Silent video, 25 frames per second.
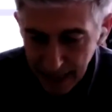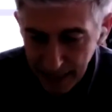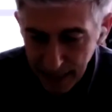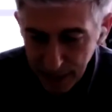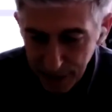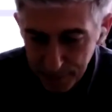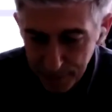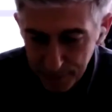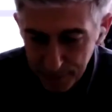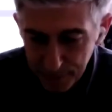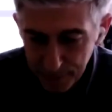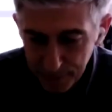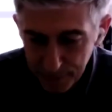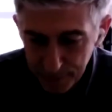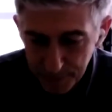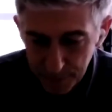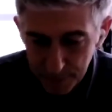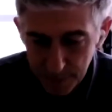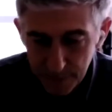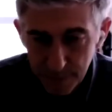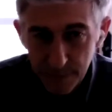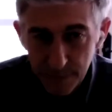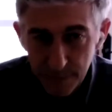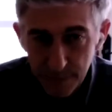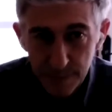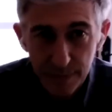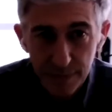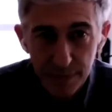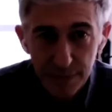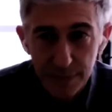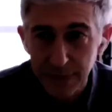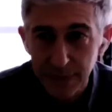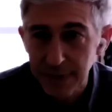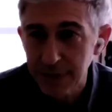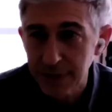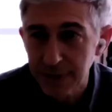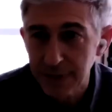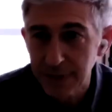yeah, we've got um,
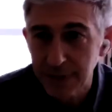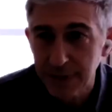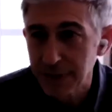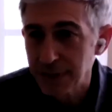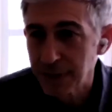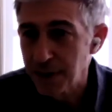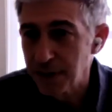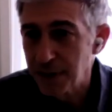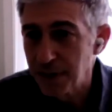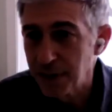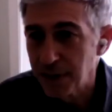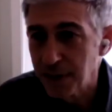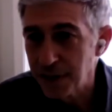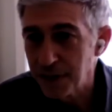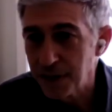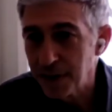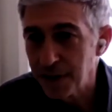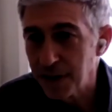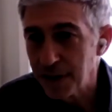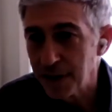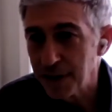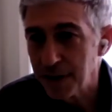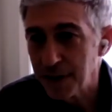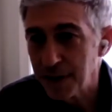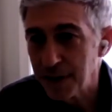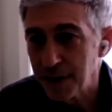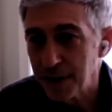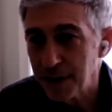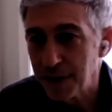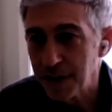questions coming in, go ahead.